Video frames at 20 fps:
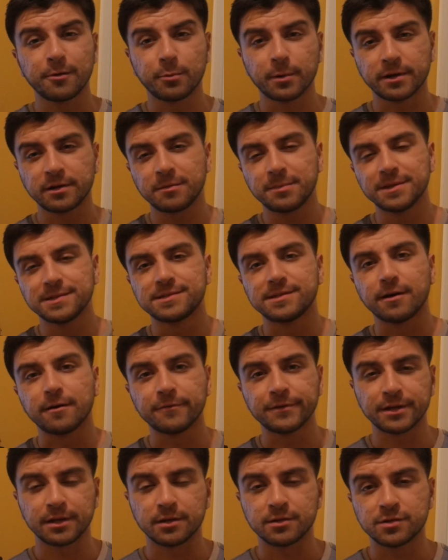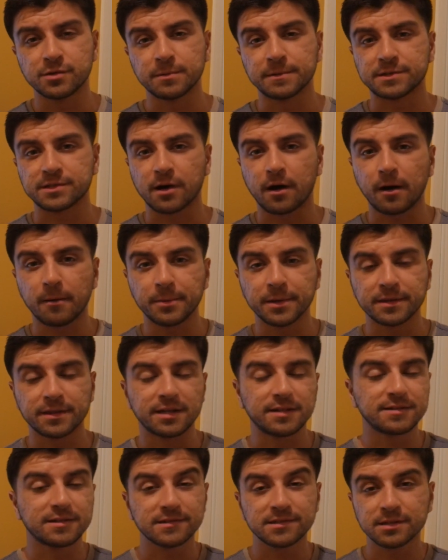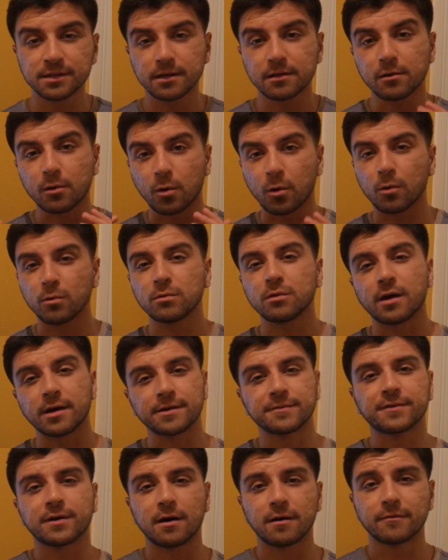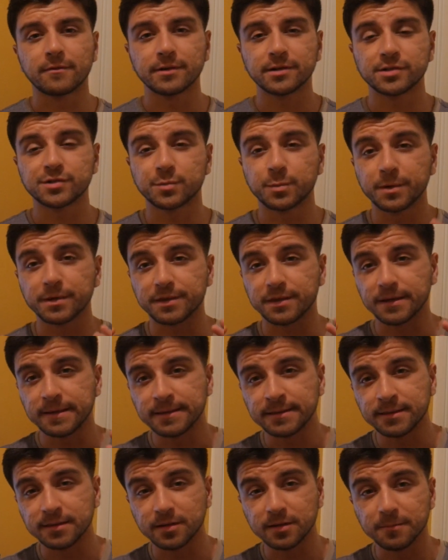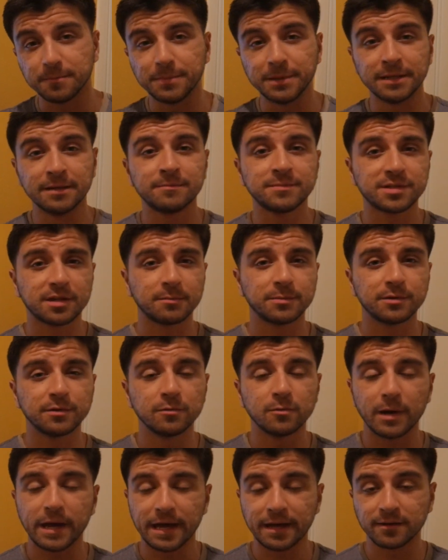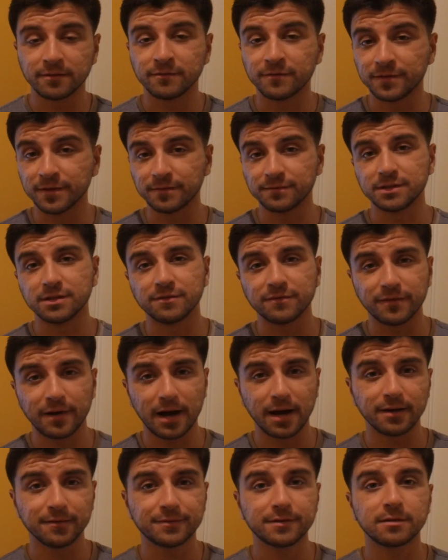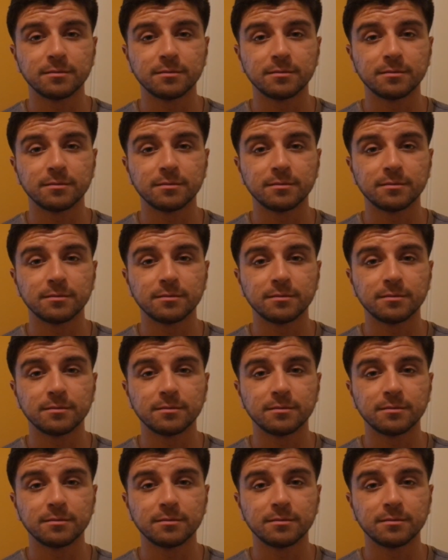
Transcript: we're going to be delving into a topic that doesn't get a whole lot of coverage within the BMW N55